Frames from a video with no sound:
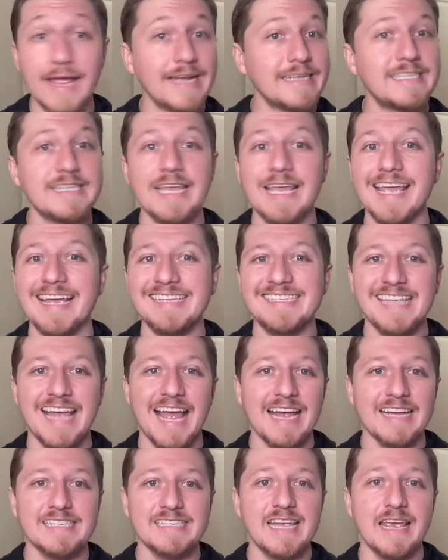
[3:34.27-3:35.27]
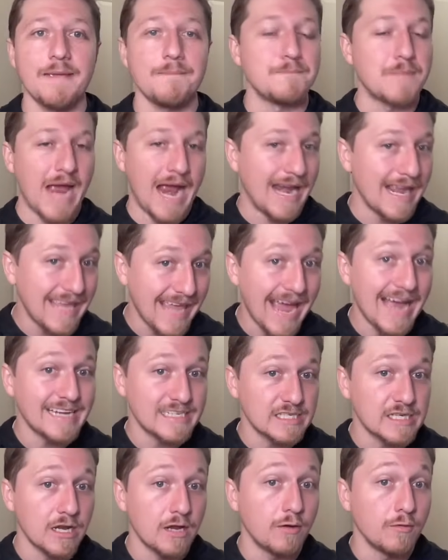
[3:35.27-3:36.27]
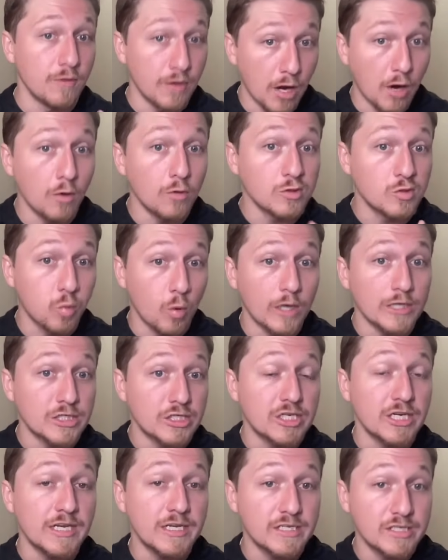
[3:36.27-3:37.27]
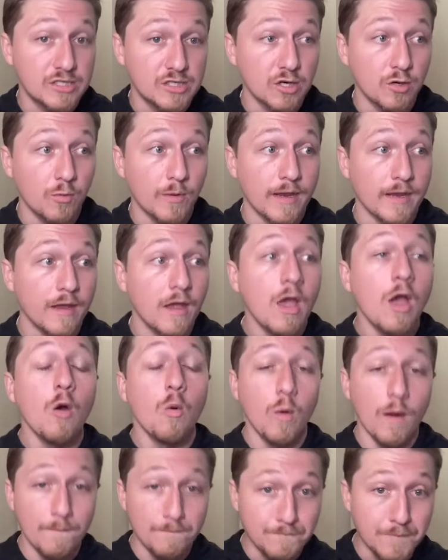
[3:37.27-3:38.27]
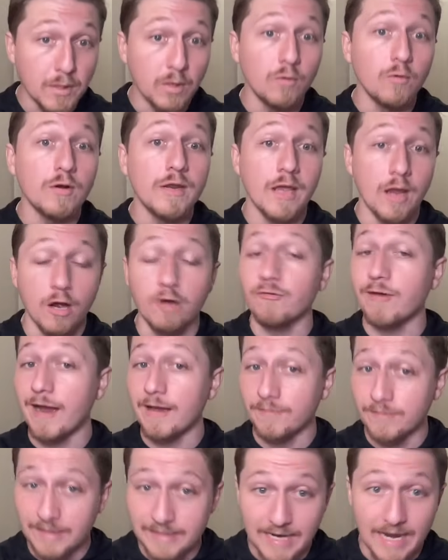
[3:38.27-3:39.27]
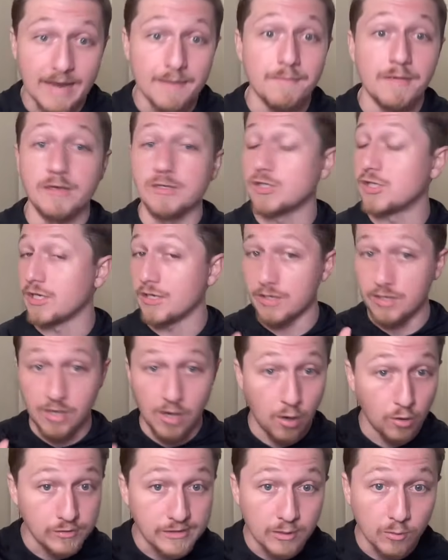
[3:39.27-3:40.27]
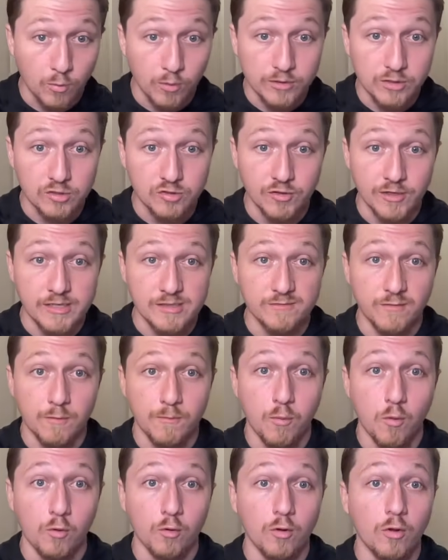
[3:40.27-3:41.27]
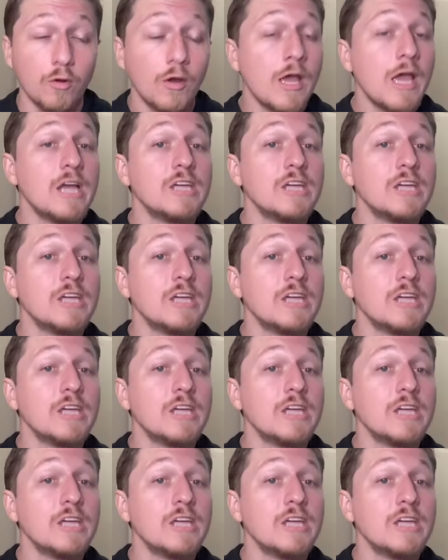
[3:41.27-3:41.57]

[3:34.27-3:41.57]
It's the exact same. Patty Gasco knows what she is doing when building around the diamond. She knows how to work the transfer portal.